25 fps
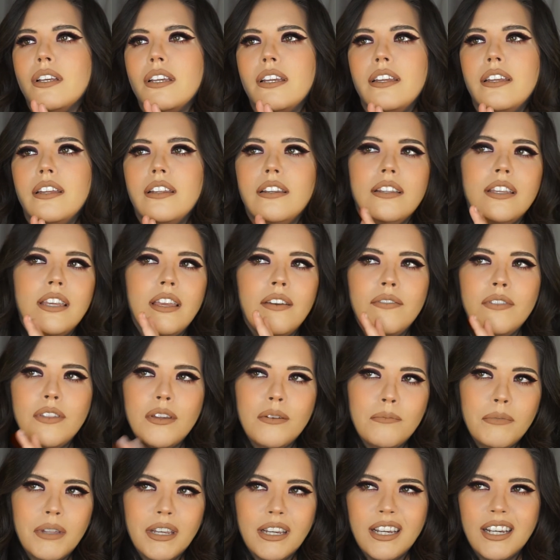It gave
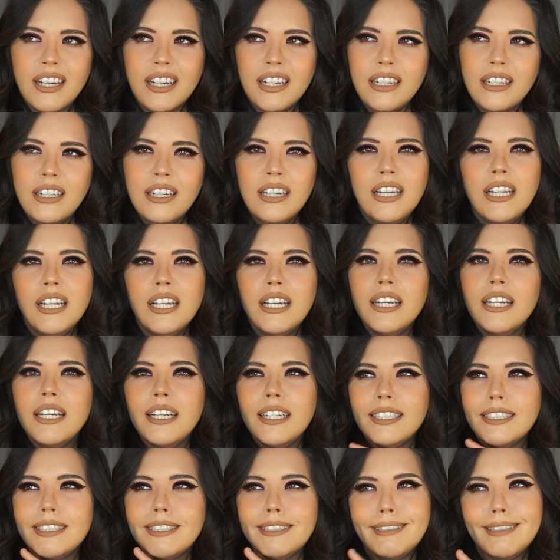them like a
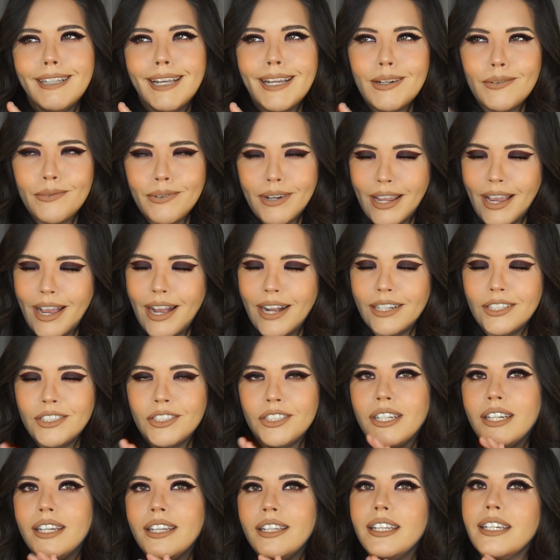slight
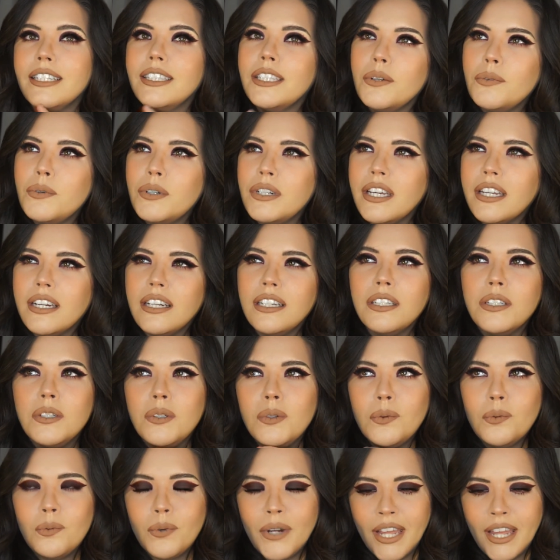reaction, like they would get a
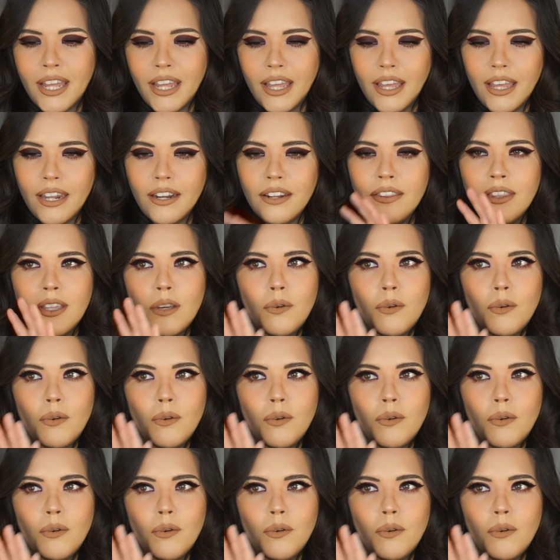little red.